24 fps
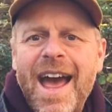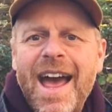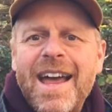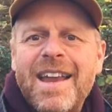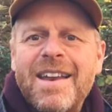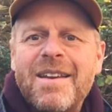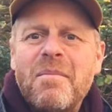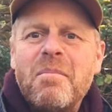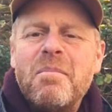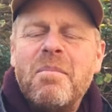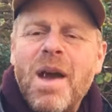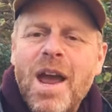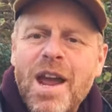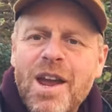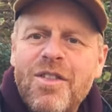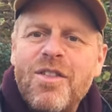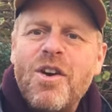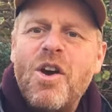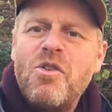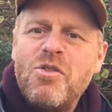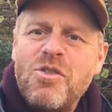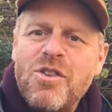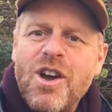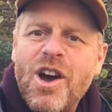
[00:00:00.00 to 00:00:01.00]
and make
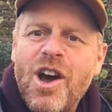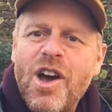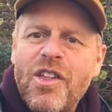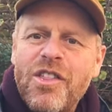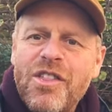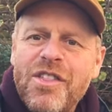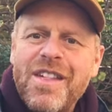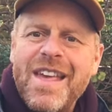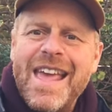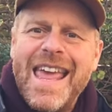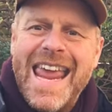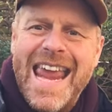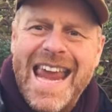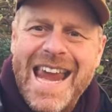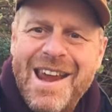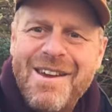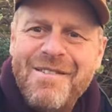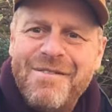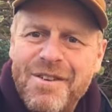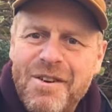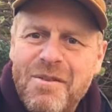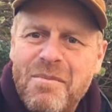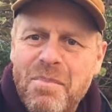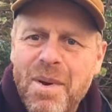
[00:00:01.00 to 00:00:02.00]
those gardens
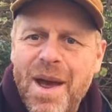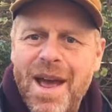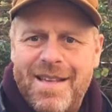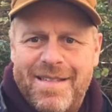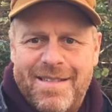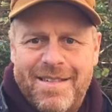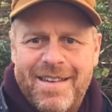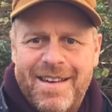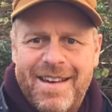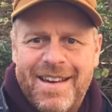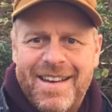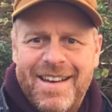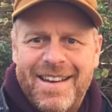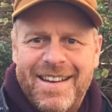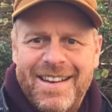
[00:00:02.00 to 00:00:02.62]
even better